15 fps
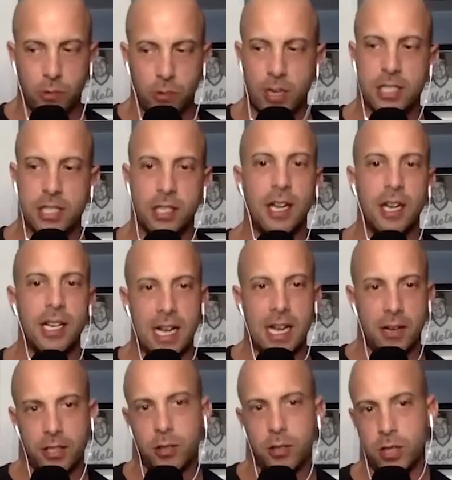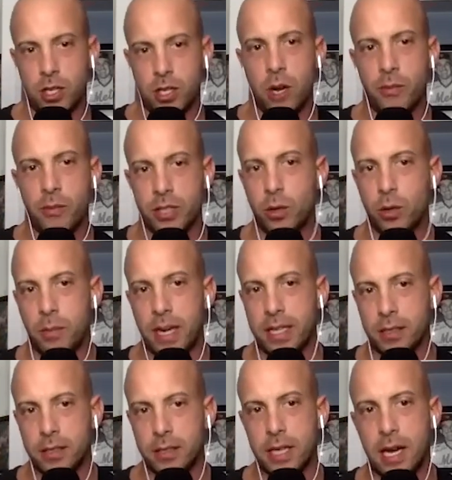wrestler, and now they're doing the arm wrestling with
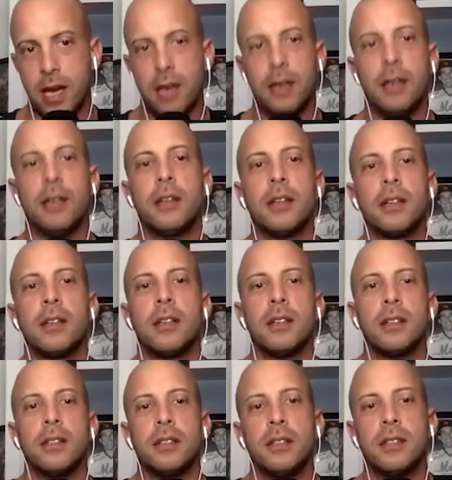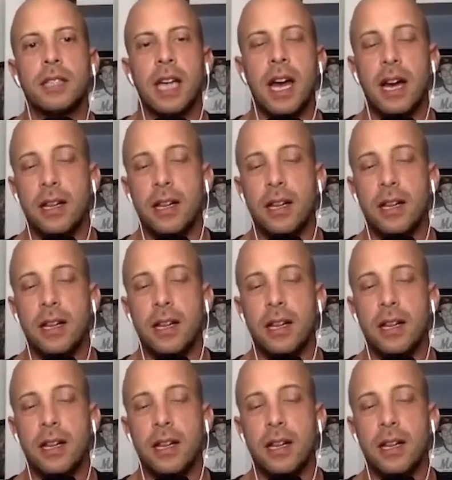Michael Todd. mm yeah,